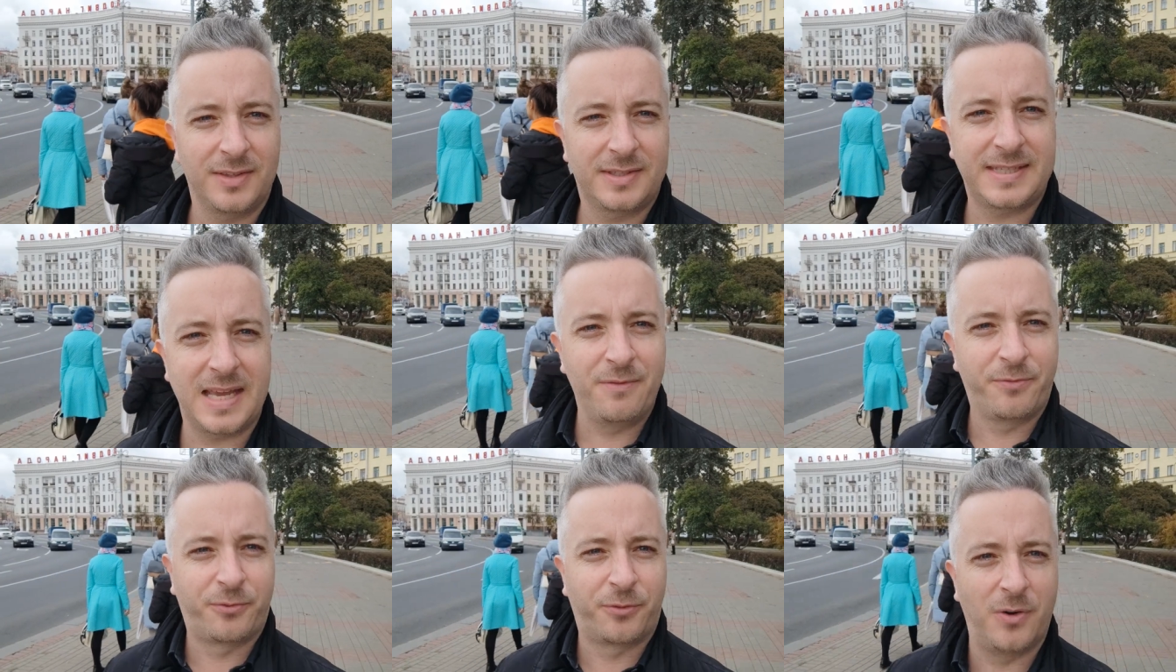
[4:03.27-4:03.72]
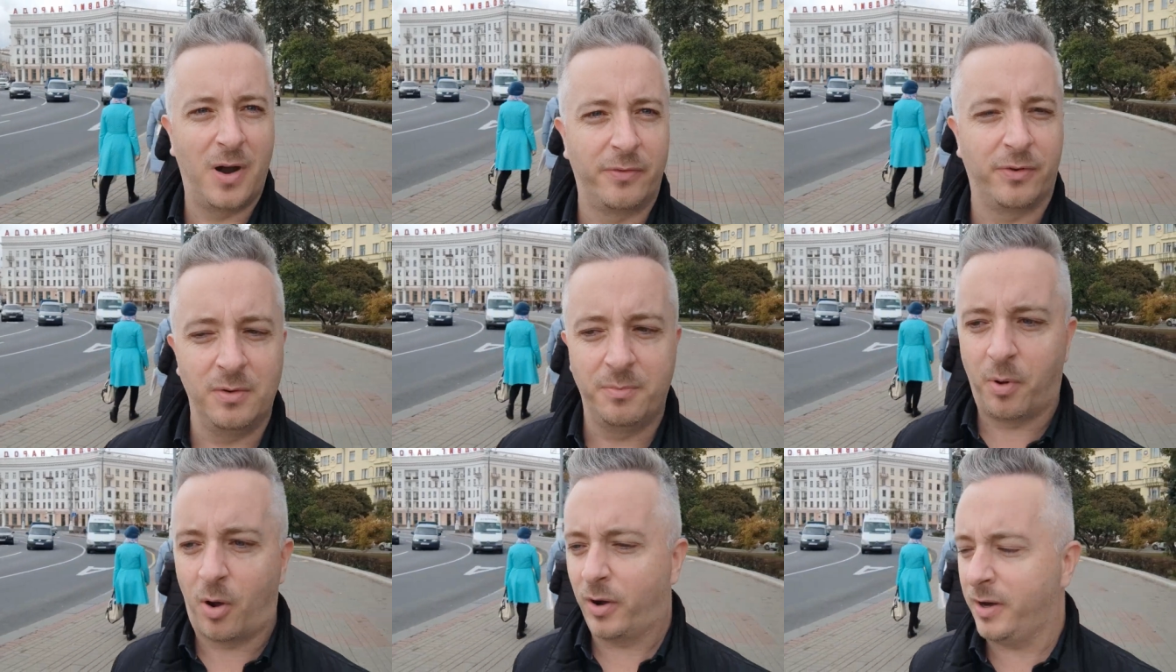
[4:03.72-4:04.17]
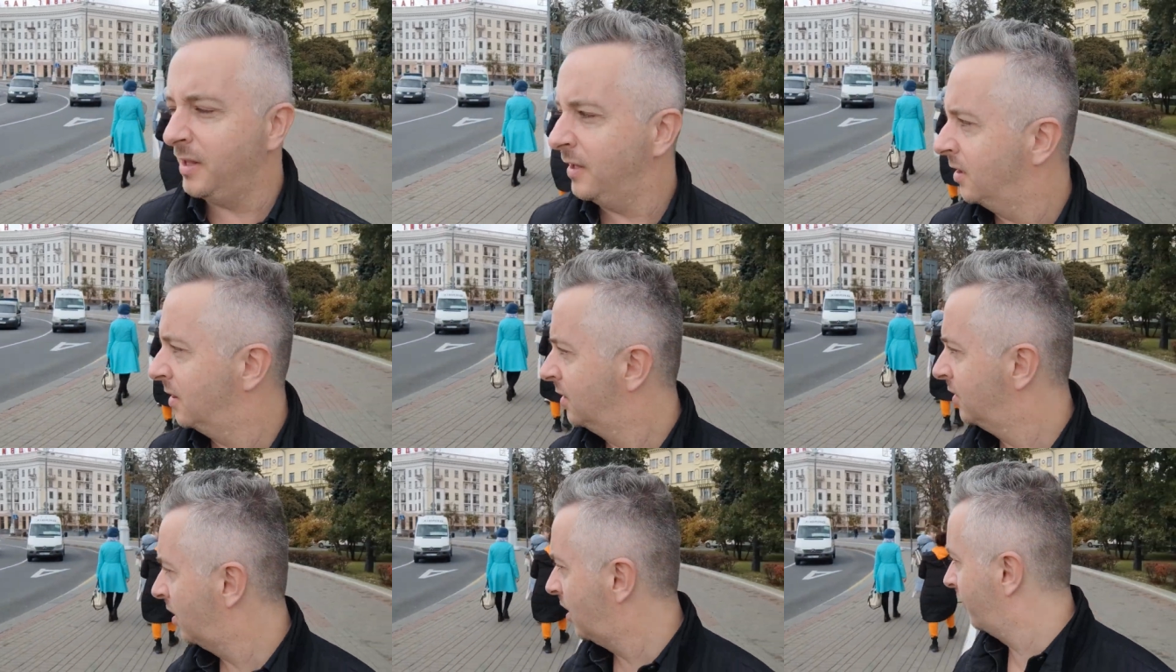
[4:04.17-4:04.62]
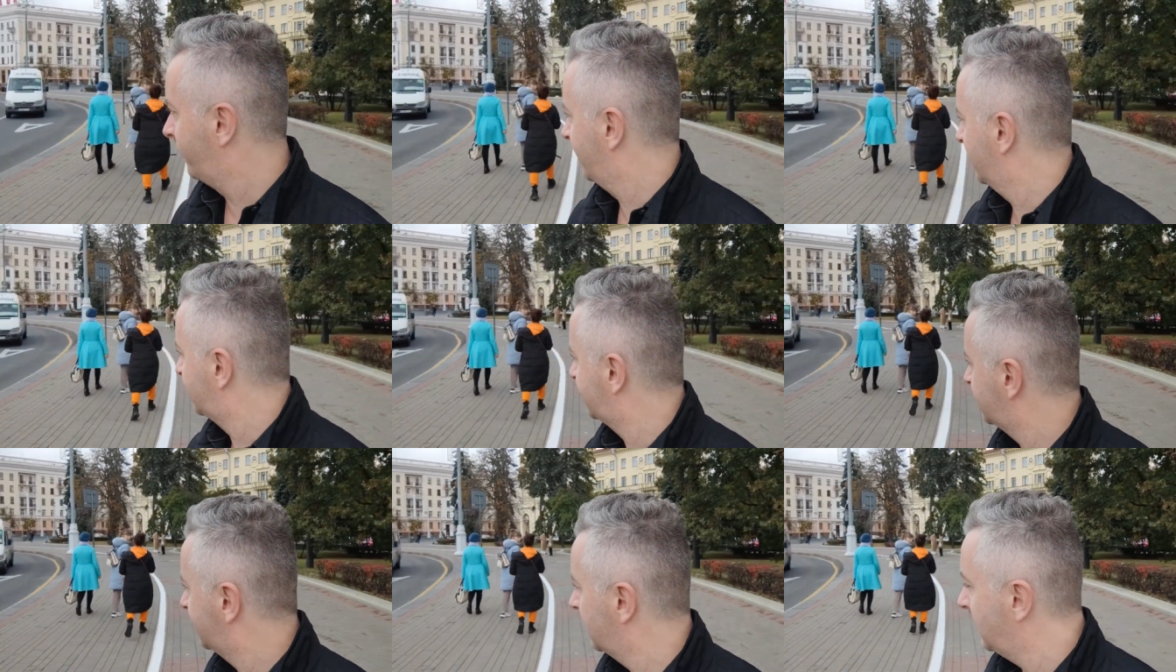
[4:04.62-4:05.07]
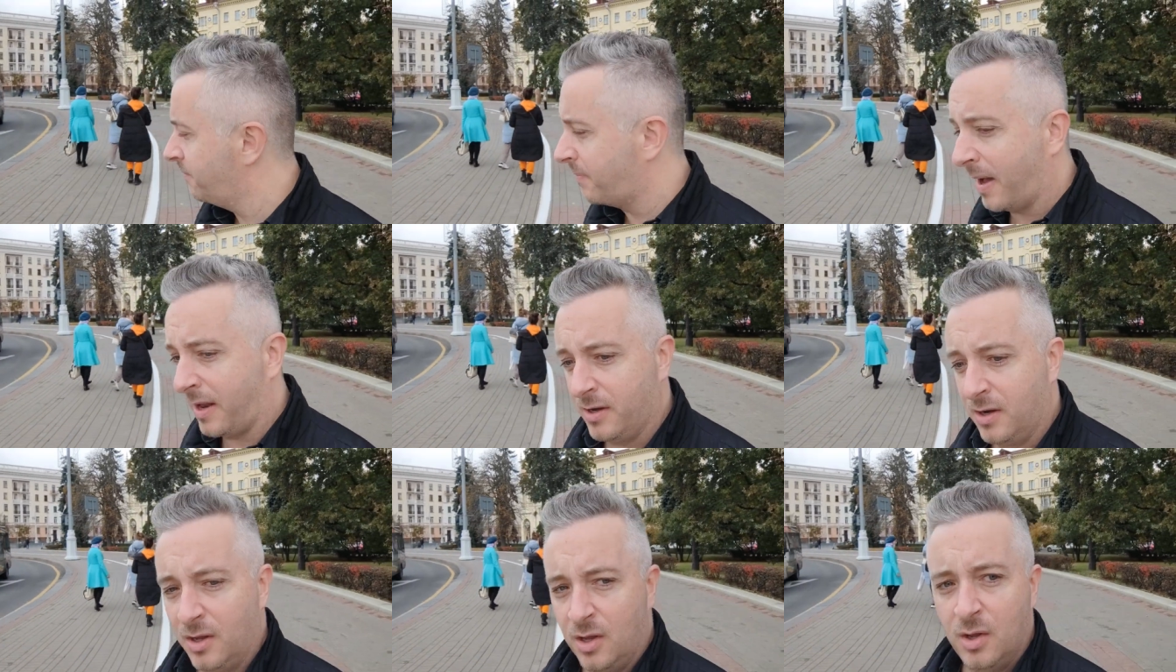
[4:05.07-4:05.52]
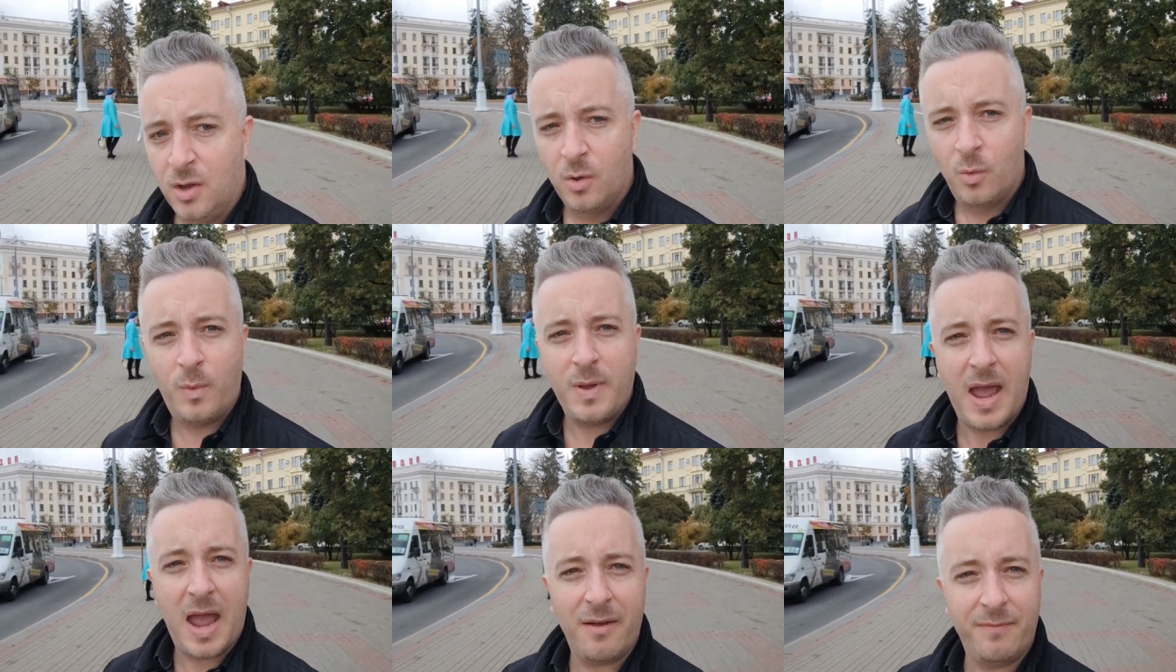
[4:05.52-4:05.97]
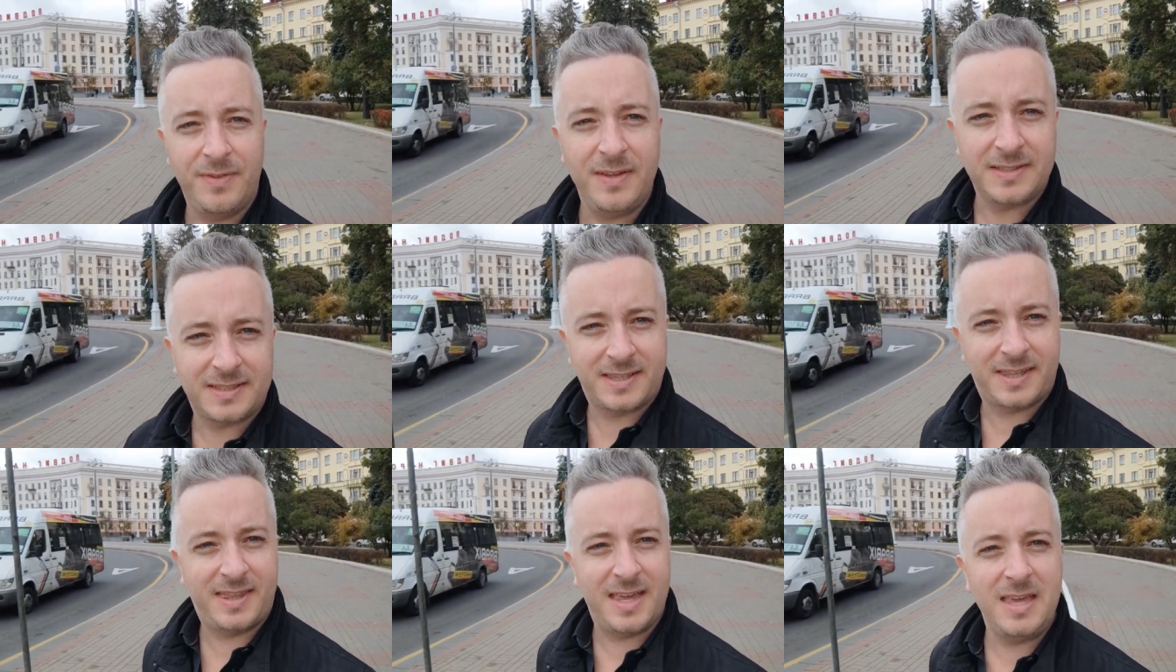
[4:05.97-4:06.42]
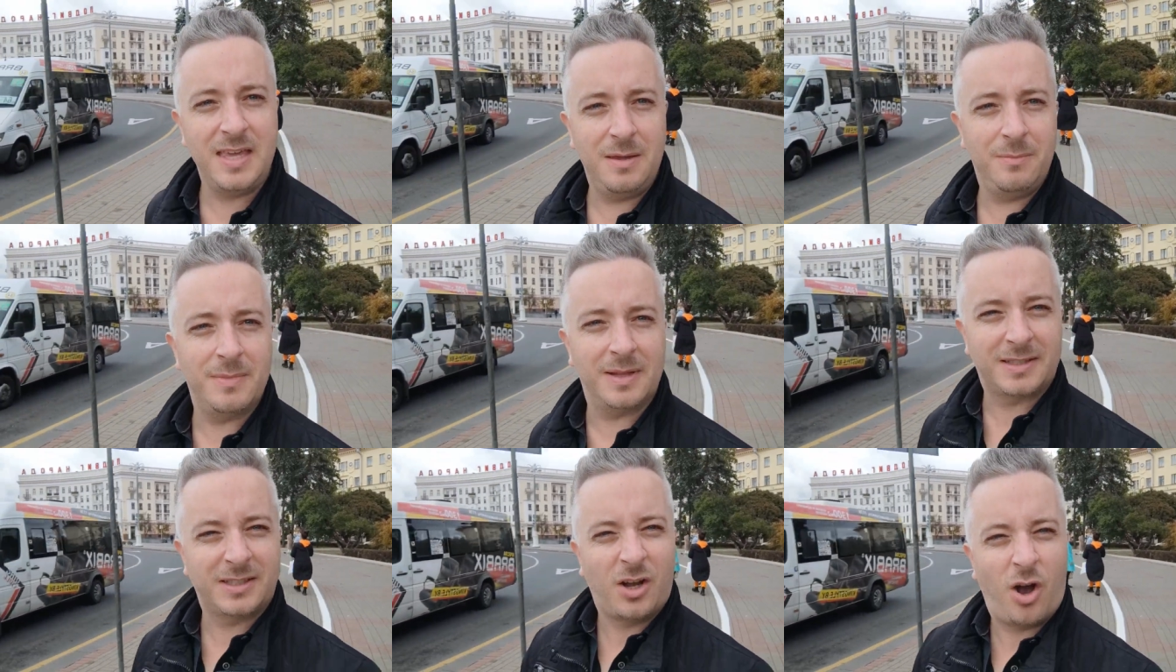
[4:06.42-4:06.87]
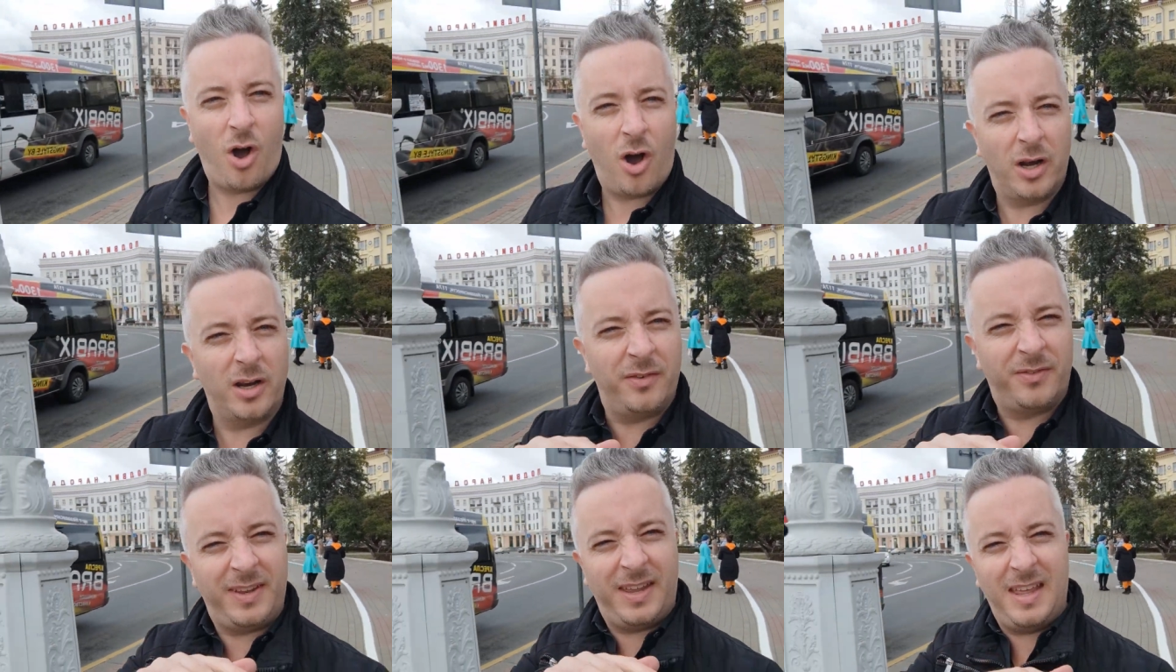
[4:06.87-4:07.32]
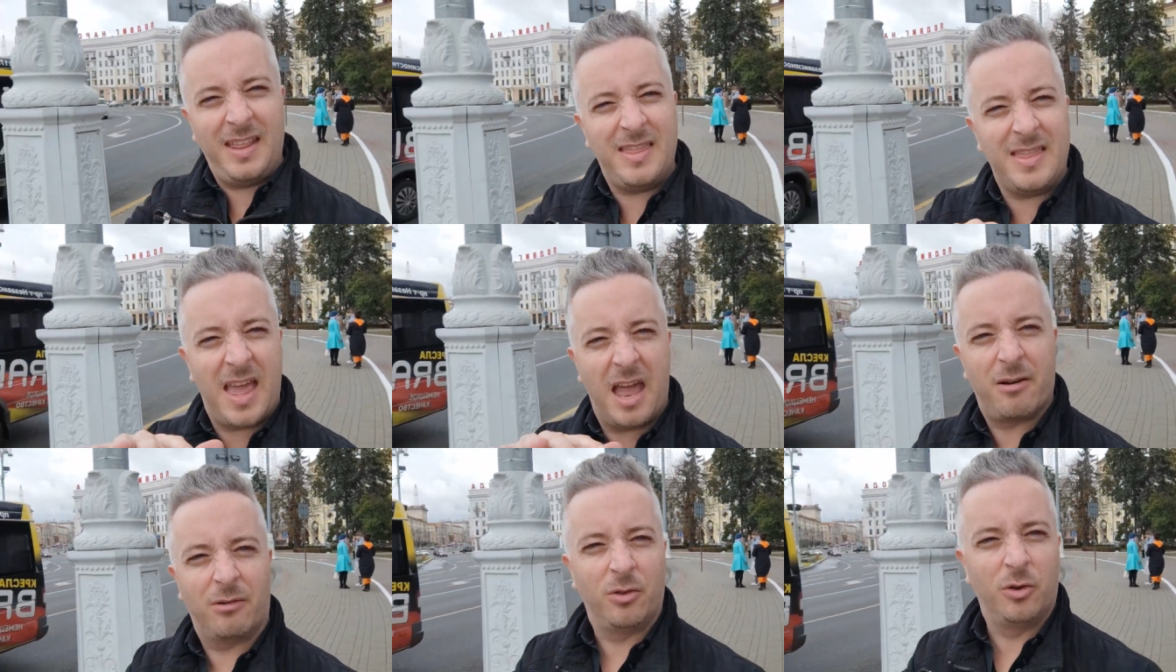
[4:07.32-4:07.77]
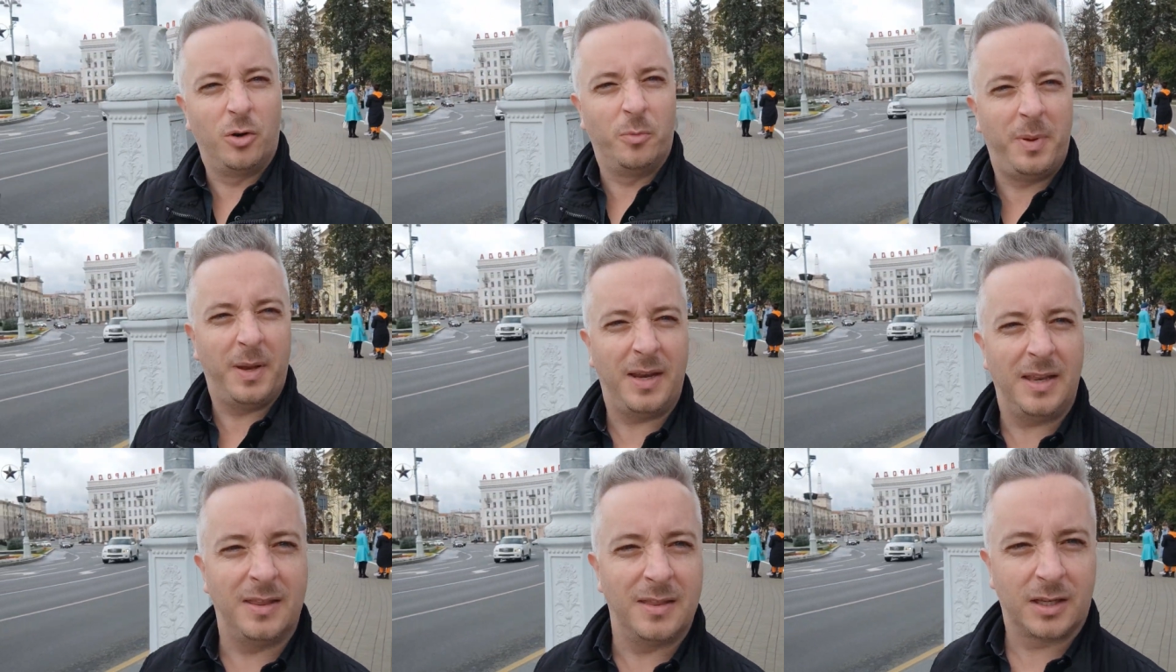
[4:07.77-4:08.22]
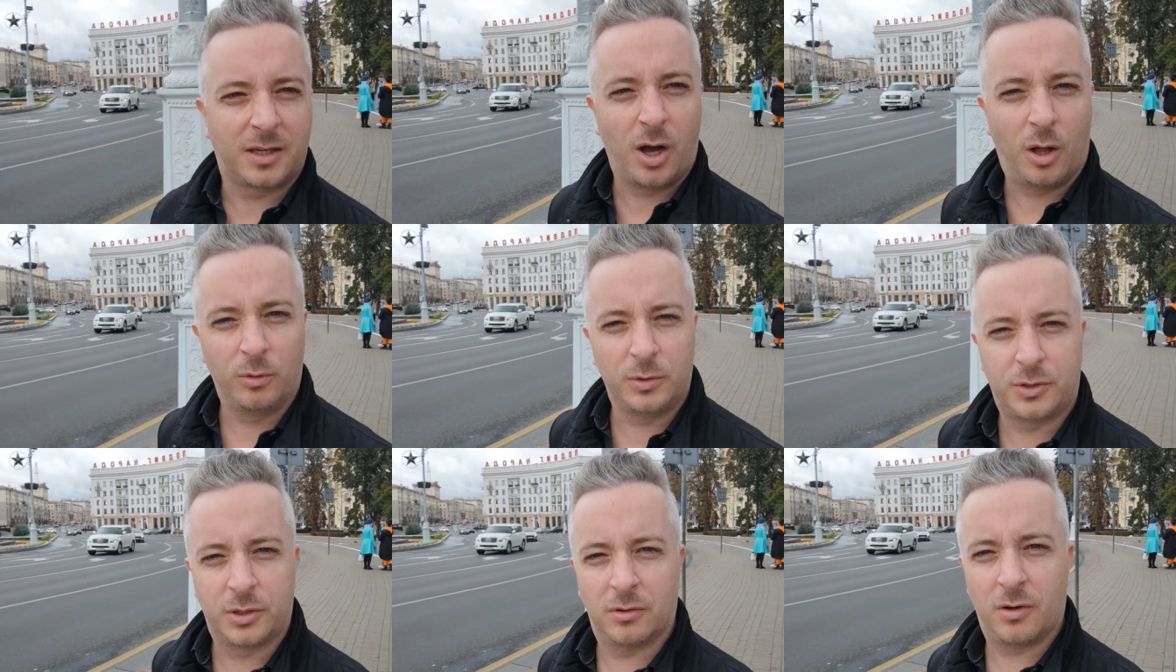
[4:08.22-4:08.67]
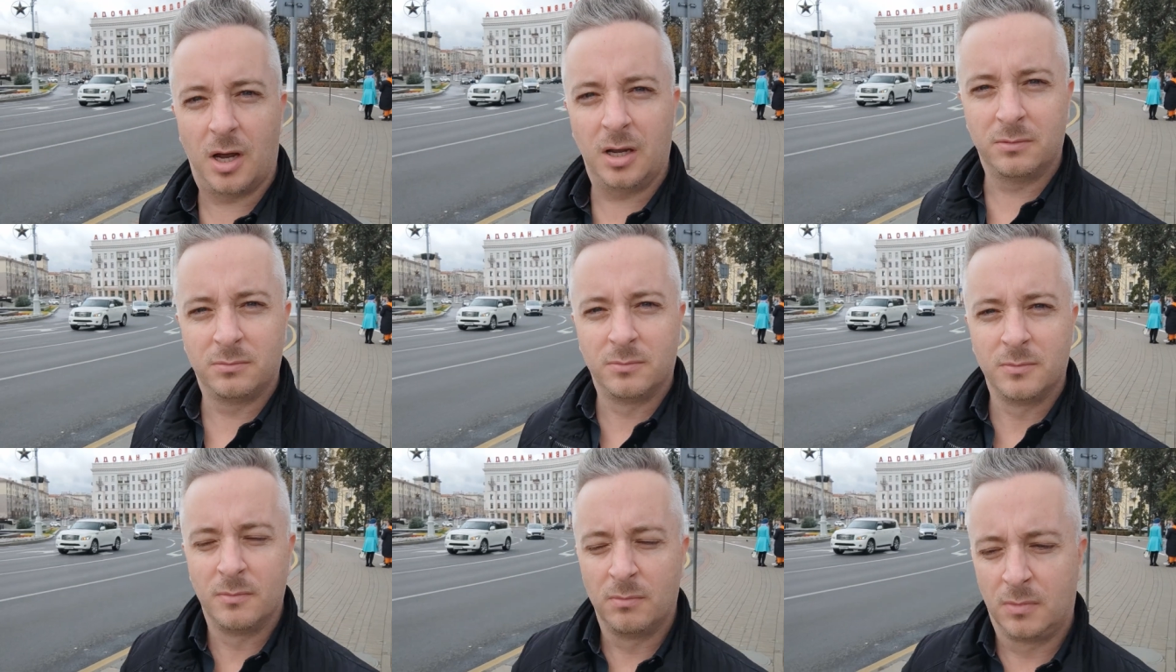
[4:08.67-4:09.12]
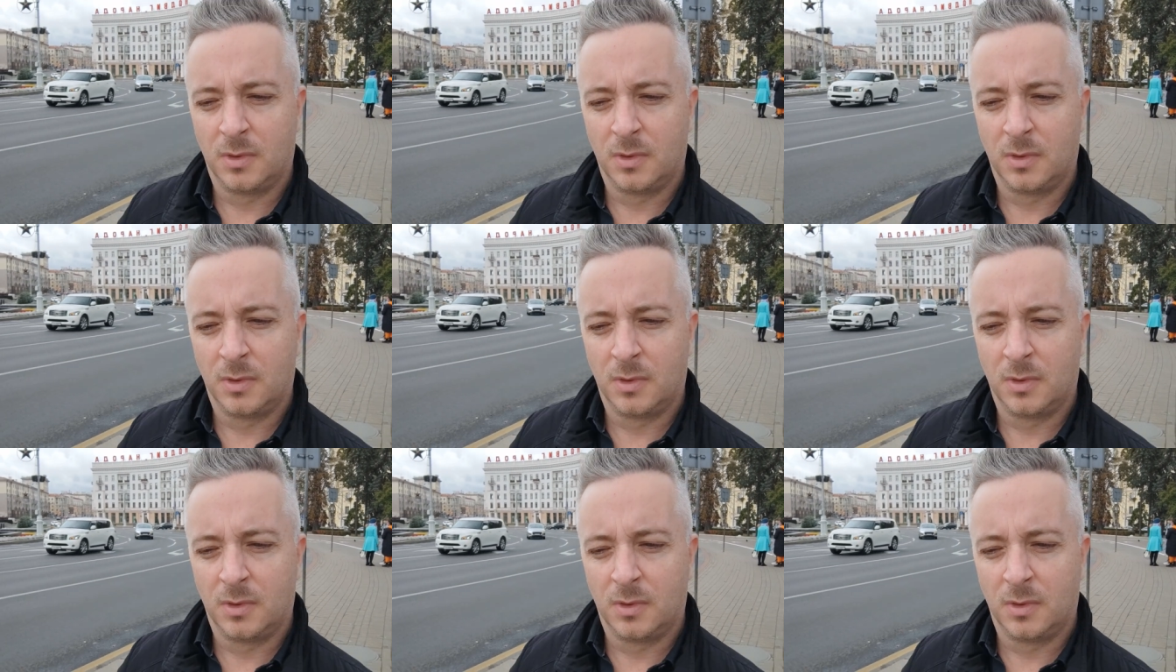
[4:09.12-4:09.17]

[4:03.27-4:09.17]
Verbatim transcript: not the same for everybody, obviously, but we have this theme that's kind of in there a little bit in the culture, right?